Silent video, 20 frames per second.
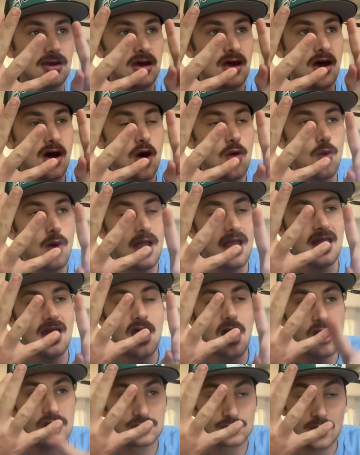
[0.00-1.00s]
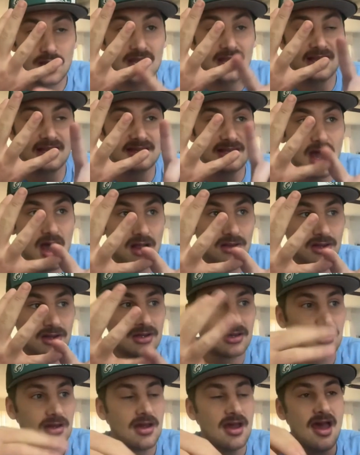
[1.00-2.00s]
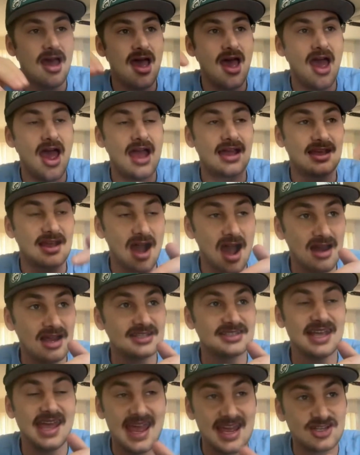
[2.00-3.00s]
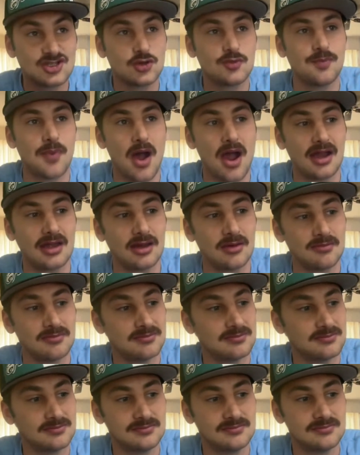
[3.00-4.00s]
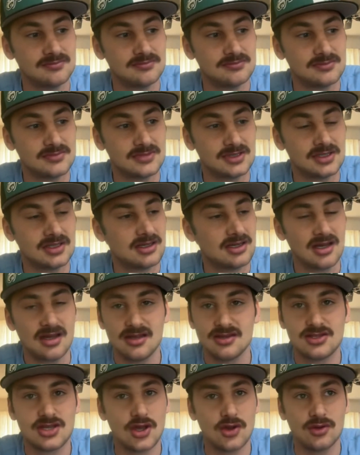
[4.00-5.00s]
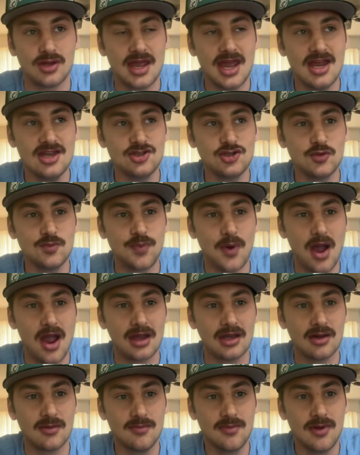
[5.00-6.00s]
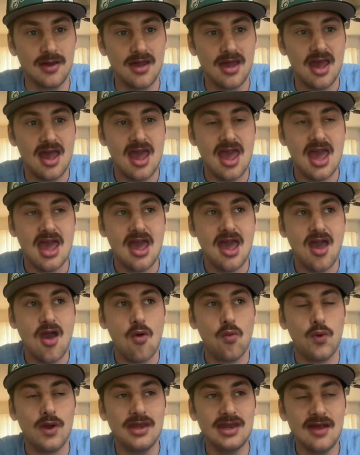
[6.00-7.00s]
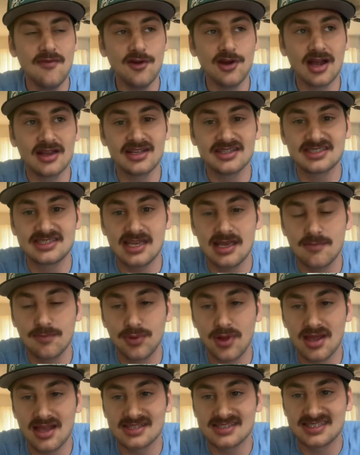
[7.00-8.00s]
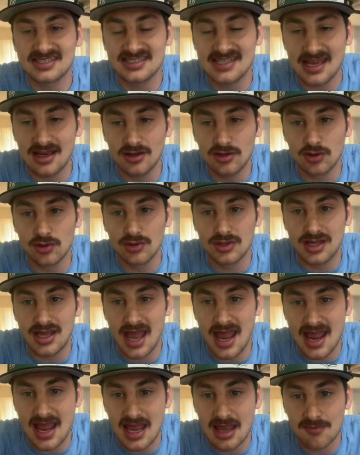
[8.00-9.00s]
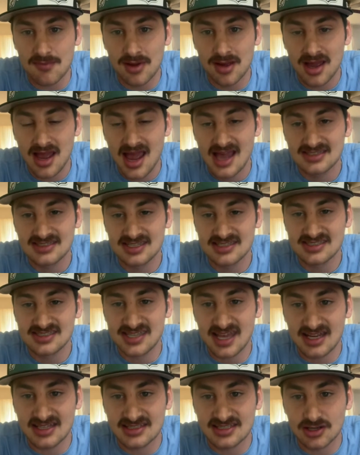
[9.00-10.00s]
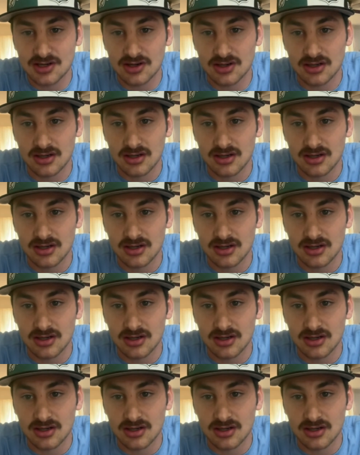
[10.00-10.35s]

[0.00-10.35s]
away Andre Iguodala and got us Andrew Bynum. Dude, Andrew Bynum, we never got to see him play a single game as a Sixer.